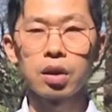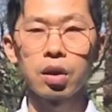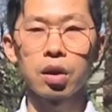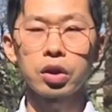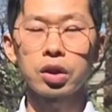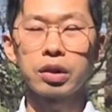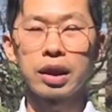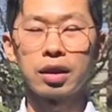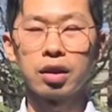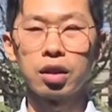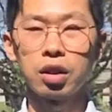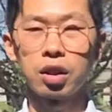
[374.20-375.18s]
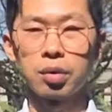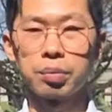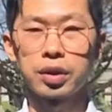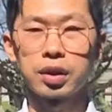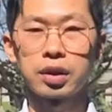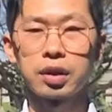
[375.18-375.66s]
Also, there are the
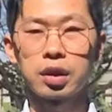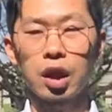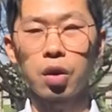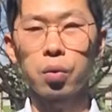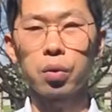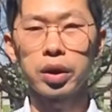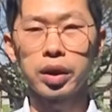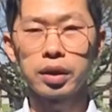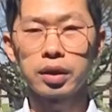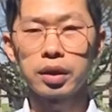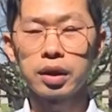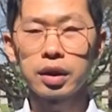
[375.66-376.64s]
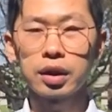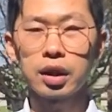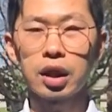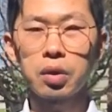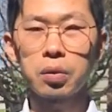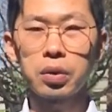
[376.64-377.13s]
herbs, dangui.
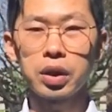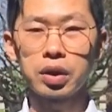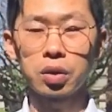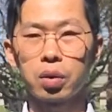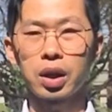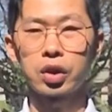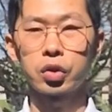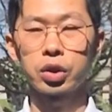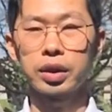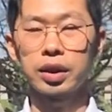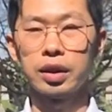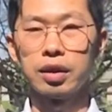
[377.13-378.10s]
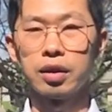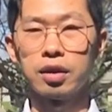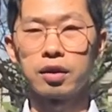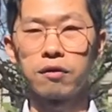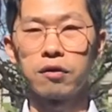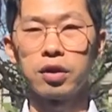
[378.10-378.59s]
Dangui is quite tricky
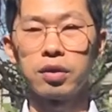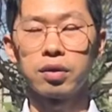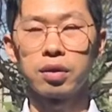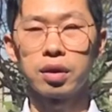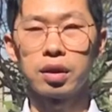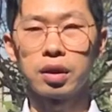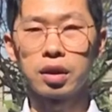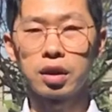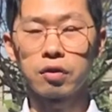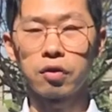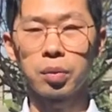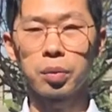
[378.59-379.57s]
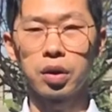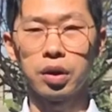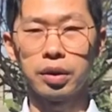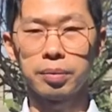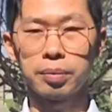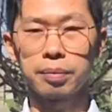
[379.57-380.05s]
in this formula.
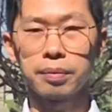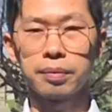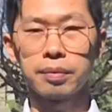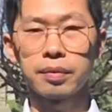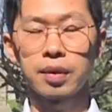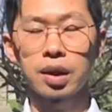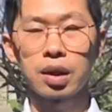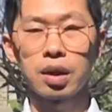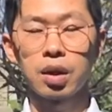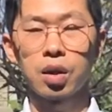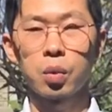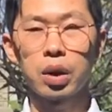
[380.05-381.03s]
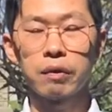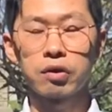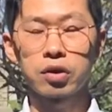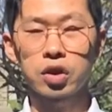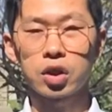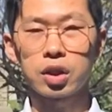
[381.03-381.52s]
We
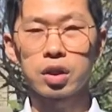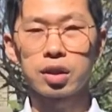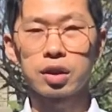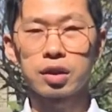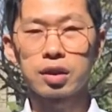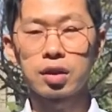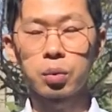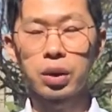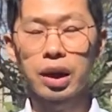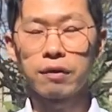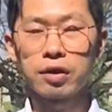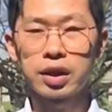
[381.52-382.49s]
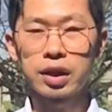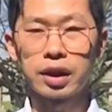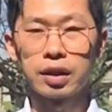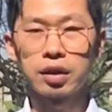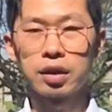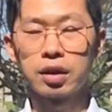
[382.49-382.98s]
have
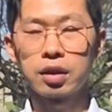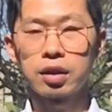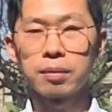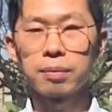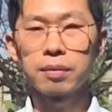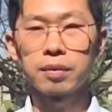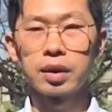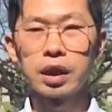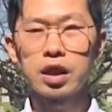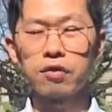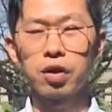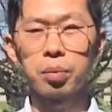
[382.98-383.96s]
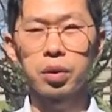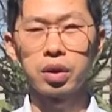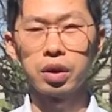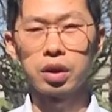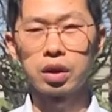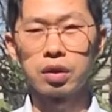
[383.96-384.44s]
said that this
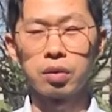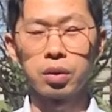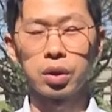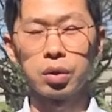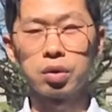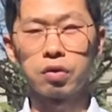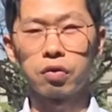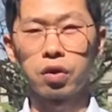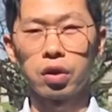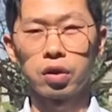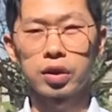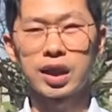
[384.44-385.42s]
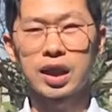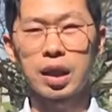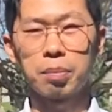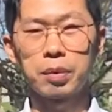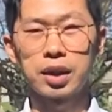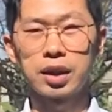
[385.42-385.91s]
formula is used for
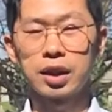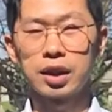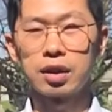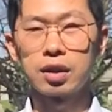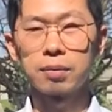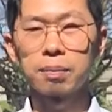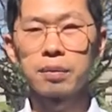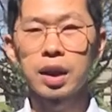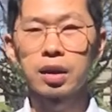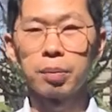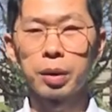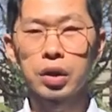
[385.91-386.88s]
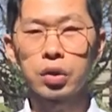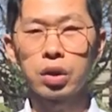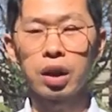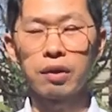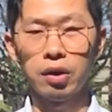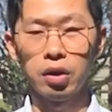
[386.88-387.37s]
stomach heat. The
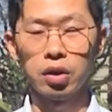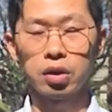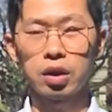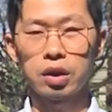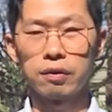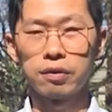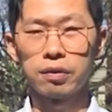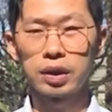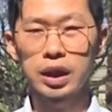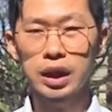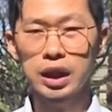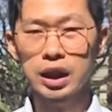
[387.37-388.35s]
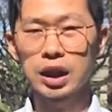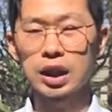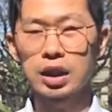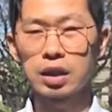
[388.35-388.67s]
patient have a lot of heat,